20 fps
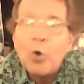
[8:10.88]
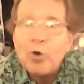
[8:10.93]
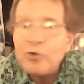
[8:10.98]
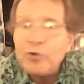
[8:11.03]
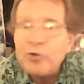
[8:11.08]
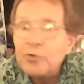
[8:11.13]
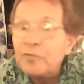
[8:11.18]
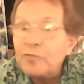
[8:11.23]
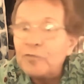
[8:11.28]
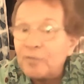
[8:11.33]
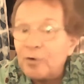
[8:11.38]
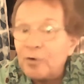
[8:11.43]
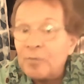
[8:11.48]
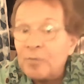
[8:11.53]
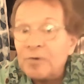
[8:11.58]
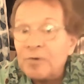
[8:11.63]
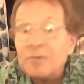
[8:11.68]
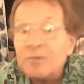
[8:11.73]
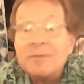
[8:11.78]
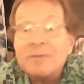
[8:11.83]
your
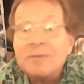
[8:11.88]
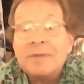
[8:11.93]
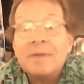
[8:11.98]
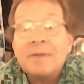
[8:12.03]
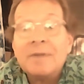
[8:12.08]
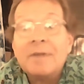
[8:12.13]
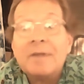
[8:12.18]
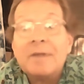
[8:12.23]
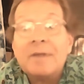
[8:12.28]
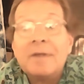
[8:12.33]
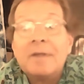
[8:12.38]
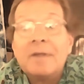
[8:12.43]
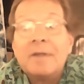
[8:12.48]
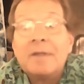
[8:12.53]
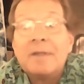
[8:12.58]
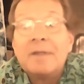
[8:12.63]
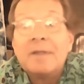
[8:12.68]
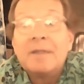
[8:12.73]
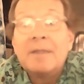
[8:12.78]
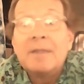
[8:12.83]
verbal
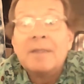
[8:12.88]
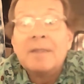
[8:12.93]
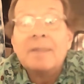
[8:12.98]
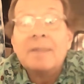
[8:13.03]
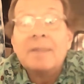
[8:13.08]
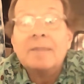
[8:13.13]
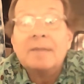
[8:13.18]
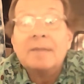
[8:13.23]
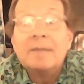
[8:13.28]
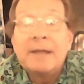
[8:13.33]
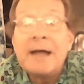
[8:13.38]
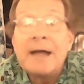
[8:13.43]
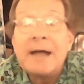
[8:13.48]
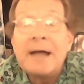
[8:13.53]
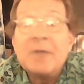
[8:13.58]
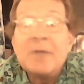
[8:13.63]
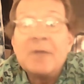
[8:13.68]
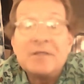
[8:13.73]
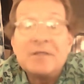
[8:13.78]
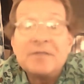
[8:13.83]

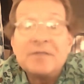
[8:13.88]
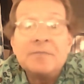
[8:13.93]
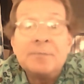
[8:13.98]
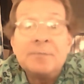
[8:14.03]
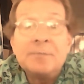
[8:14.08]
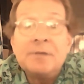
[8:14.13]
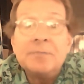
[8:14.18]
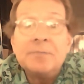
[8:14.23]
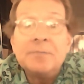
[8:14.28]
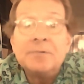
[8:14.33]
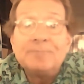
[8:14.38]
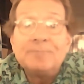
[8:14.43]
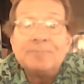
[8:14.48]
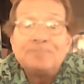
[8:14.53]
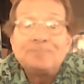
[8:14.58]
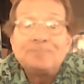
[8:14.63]
comments to people.